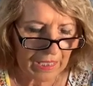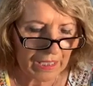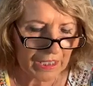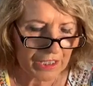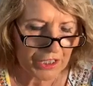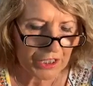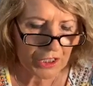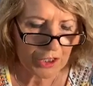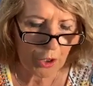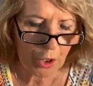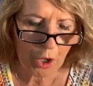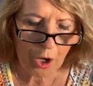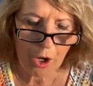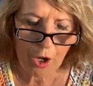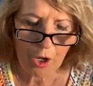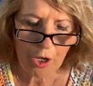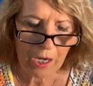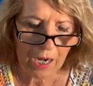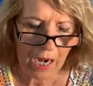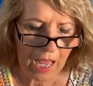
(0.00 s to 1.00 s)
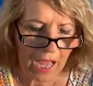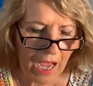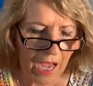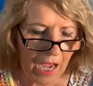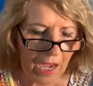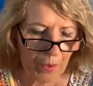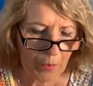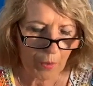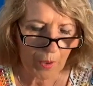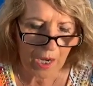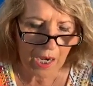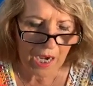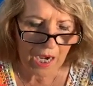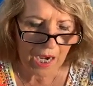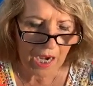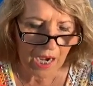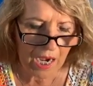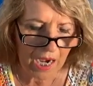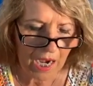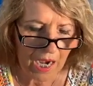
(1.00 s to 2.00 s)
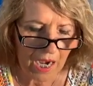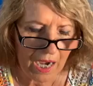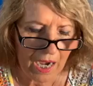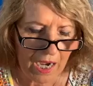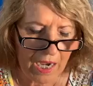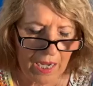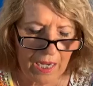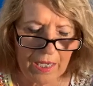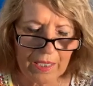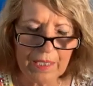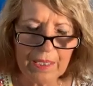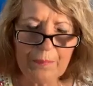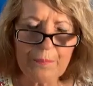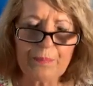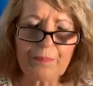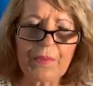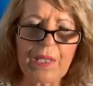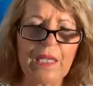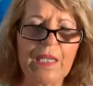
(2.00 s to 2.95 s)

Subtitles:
It's all I want.